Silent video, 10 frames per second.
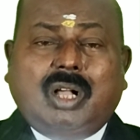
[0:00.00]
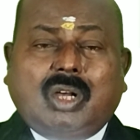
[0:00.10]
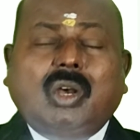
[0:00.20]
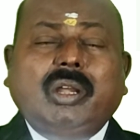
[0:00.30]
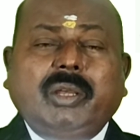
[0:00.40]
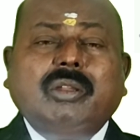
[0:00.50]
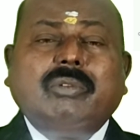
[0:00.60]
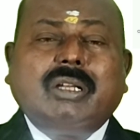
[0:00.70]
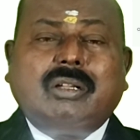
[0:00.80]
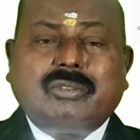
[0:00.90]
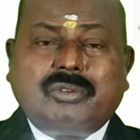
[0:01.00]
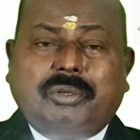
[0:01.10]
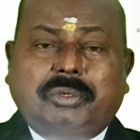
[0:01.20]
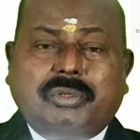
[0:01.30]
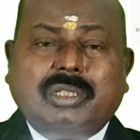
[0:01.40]
According to our
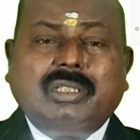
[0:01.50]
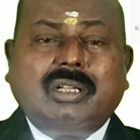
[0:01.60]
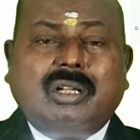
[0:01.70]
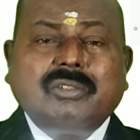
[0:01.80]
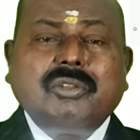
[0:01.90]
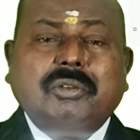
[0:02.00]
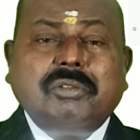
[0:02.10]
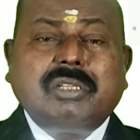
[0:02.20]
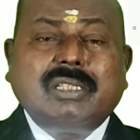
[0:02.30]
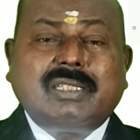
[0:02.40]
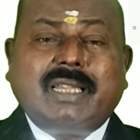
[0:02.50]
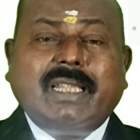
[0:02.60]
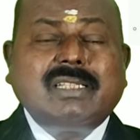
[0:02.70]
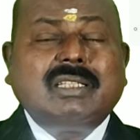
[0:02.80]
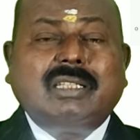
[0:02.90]
constitution, the constitution
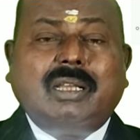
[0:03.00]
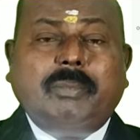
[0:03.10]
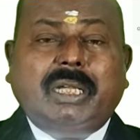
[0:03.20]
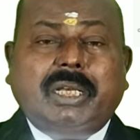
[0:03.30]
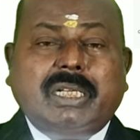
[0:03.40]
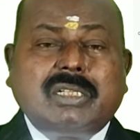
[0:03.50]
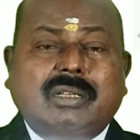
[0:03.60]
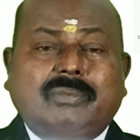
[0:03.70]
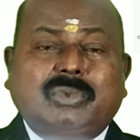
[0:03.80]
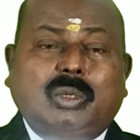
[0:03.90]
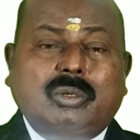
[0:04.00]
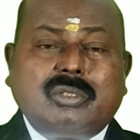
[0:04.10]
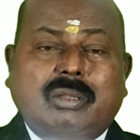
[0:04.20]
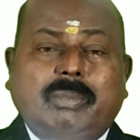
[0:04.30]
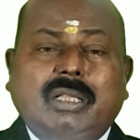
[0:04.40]
says in the limitation of the Lok
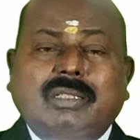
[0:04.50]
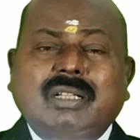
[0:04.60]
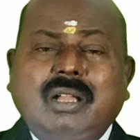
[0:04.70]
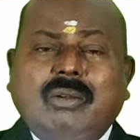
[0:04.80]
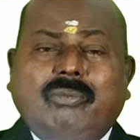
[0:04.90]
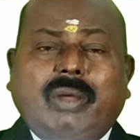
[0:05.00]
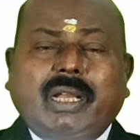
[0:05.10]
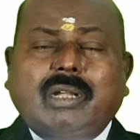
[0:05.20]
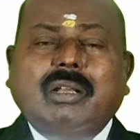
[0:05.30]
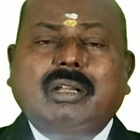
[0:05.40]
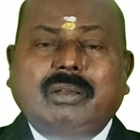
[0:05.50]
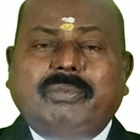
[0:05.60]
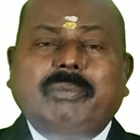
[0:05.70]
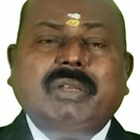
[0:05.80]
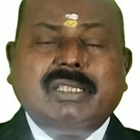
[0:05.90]
Sabha
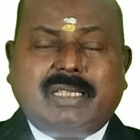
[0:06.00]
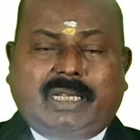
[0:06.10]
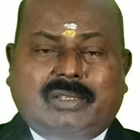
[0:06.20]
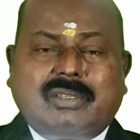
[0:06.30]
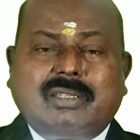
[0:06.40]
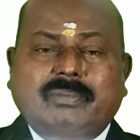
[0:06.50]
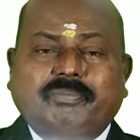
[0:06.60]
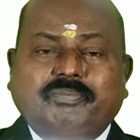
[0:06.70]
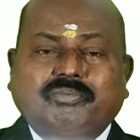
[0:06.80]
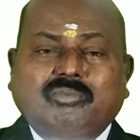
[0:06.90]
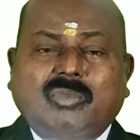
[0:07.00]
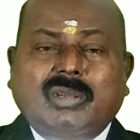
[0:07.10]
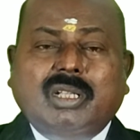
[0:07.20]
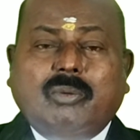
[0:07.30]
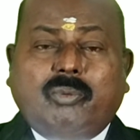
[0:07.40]
550 seats.
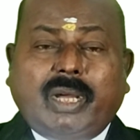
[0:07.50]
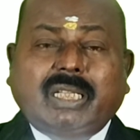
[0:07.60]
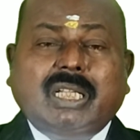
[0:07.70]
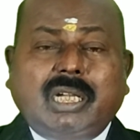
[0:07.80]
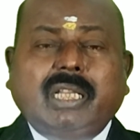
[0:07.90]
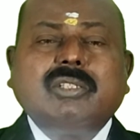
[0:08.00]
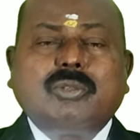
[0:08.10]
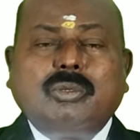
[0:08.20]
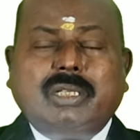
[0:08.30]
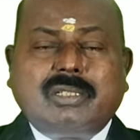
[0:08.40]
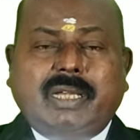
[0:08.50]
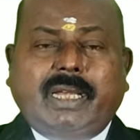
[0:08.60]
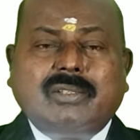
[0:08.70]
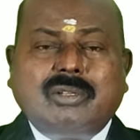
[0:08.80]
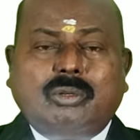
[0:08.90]
530 is to the
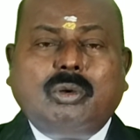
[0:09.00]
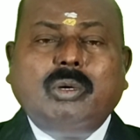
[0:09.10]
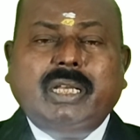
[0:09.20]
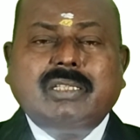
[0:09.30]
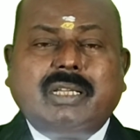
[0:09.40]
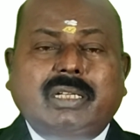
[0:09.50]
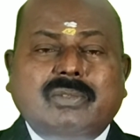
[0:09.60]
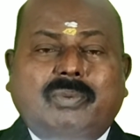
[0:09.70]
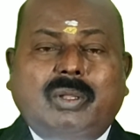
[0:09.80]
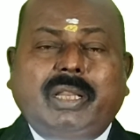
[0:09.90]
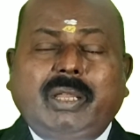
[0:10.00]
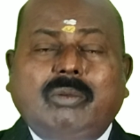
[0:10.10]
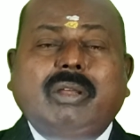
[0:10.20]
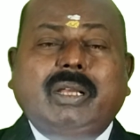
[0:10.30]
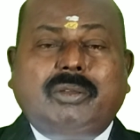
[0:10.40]
states, 20 seats for the
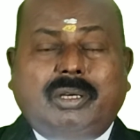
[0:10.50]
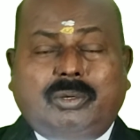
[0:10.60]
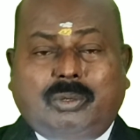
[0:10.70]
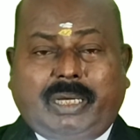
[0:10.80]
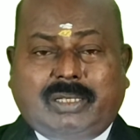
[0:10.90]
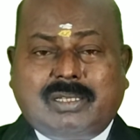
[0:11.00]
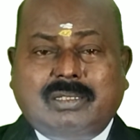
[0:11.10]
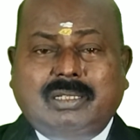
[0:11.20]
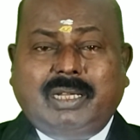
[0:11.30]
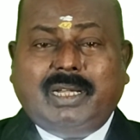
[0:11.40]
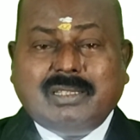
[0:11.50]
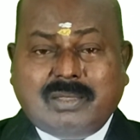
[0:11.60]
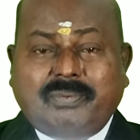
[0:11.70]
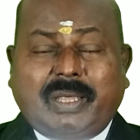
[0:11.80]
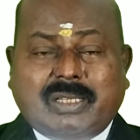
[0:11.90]
union territories. It is
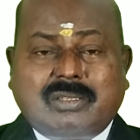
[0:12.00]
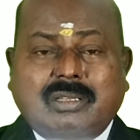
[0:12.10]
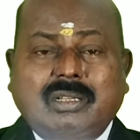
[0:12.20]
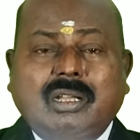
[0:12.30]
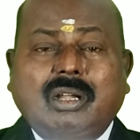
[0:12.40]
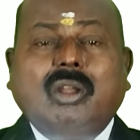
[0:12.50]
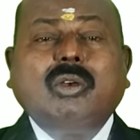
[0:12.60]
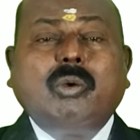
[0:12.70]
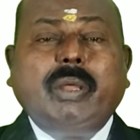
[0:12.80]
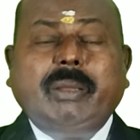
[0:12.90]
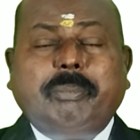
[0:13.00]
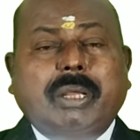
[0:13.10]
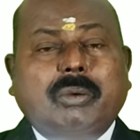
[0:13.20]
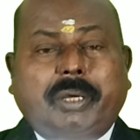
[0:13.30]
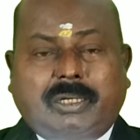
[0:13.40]
a fixed, not going
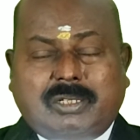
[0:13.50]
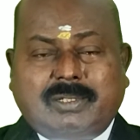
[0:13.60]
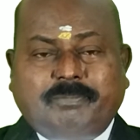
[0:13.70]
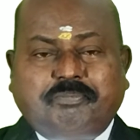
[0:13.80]
beyond it.